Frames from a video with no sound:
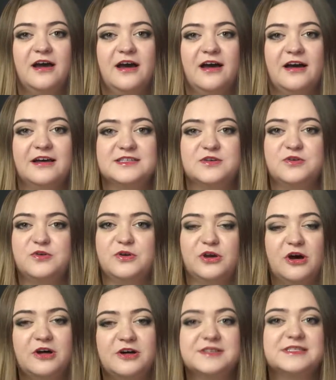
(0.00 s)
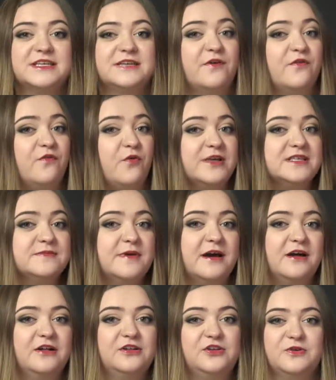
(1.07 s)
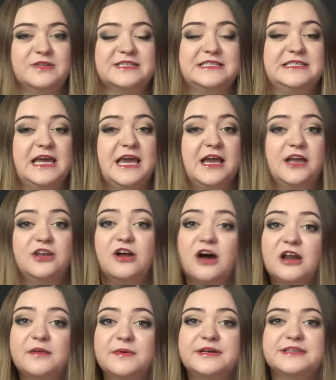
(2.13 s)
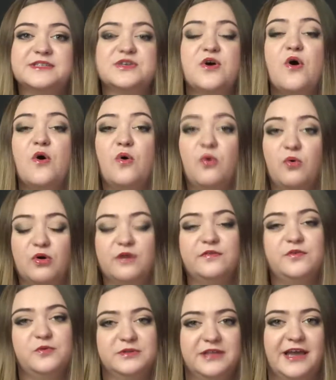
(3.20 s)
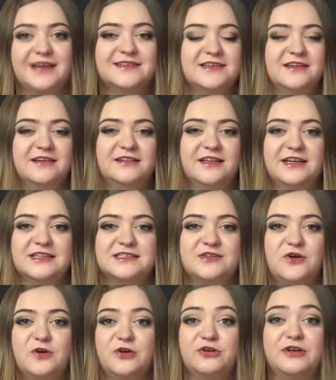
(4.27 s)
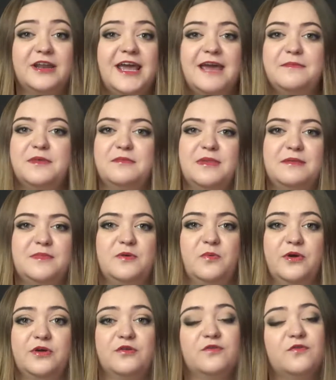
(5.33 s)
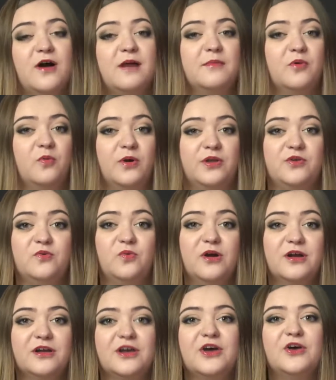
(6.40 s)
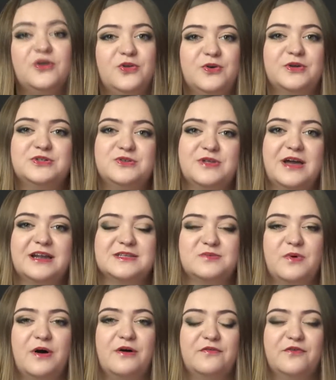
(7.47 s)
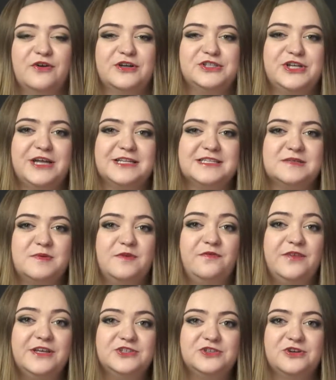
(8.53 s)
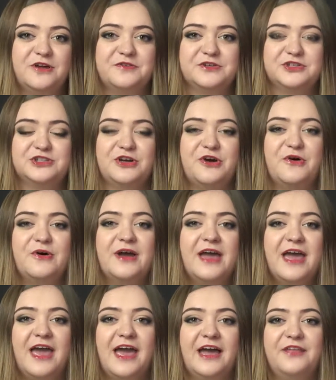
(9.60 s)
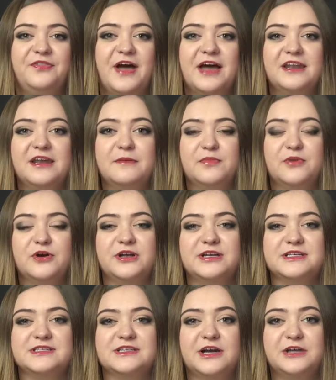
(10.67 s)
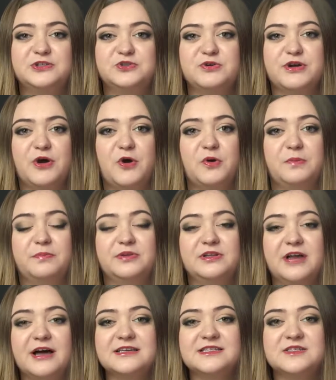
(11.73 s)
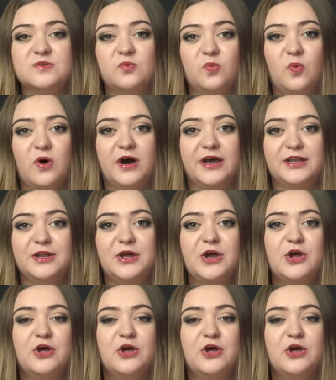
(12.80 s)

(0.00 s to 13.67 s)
Uh, so you can call us, leave a voicemail, you can stay anonymous, or if you would like to let us know your name and maybe where you're from or where you work, you can do that as well for a chance to be featured on the show. And that number is country code plus one